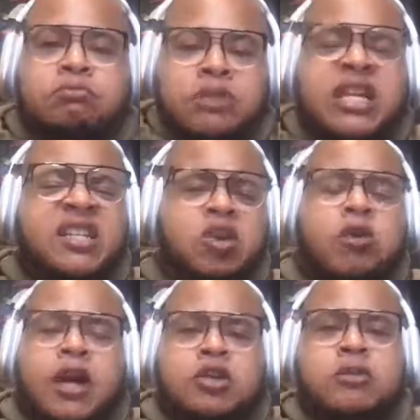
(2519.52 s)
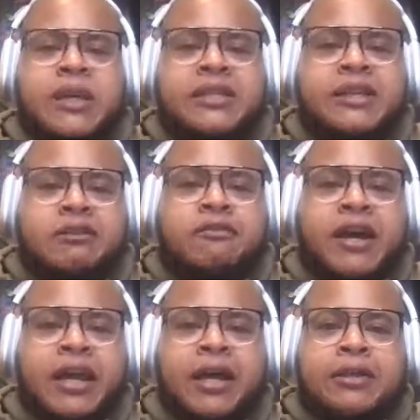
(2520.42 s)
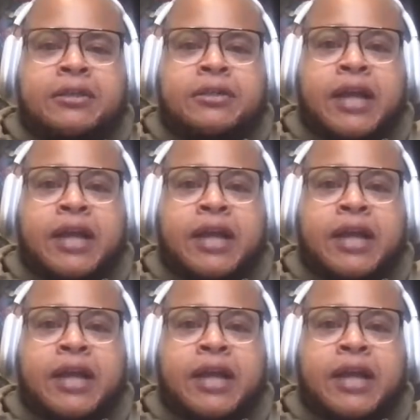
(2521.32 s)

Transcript: yeah, it's gonna cost you about $75.